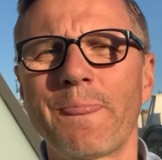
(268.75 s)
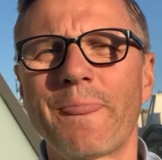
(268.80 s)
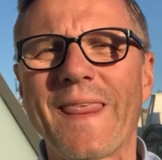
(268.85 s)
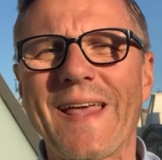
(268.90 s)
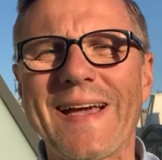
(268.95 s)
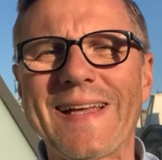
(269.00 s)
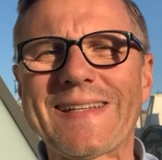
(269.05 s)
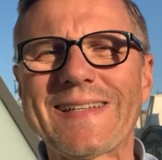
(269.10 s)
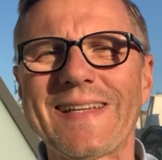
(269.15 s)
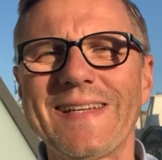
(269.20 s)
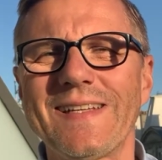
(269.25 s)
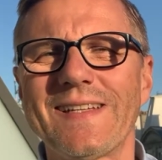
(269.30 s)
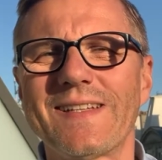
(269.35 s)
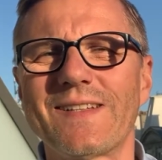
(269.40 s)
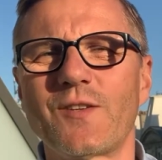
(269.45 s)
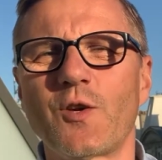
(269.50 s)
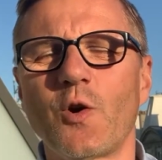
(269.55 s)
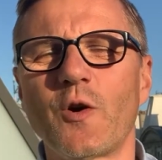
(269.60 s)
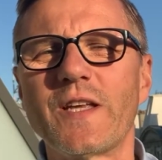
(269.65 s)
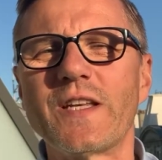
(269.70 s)
that
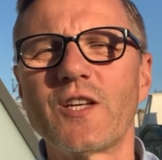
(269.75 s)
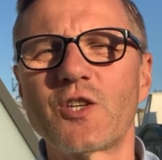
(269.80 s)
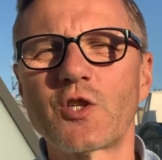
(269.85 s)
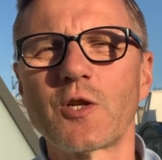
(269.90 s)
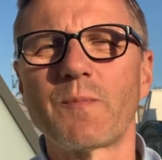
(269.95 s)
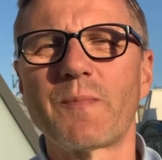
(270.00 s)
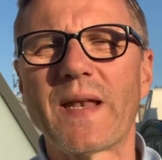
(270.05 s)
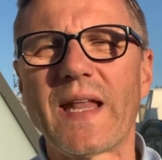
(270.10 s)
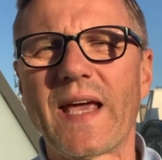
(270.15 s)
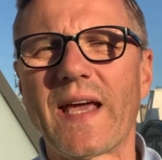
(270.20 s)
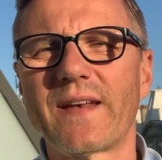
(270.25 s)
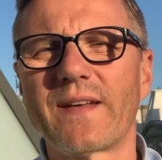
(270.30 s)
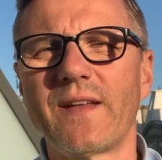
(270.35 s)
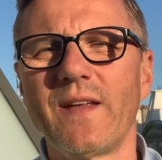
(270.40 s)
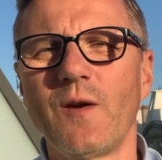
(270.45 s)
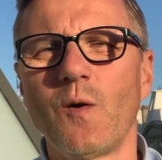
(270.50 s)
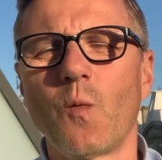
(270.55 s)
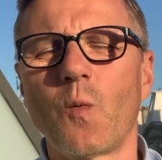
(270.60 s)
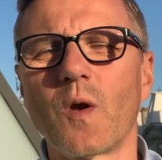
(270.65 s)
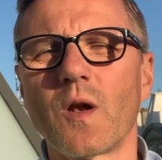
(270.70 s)
your initial plan